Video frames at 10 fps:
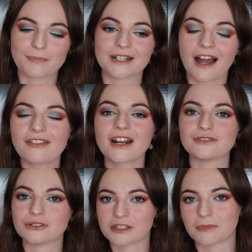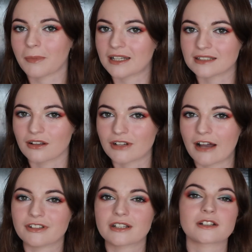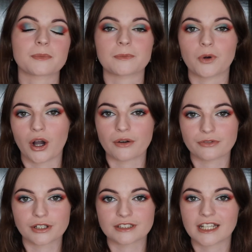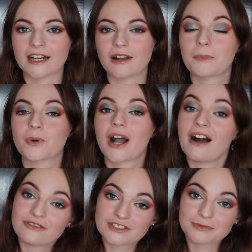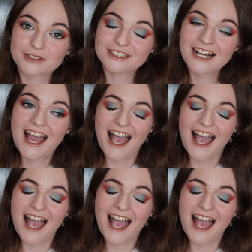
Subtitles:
But now that I've used them on myself, I feel a little bit more confident and a lot more comfortable.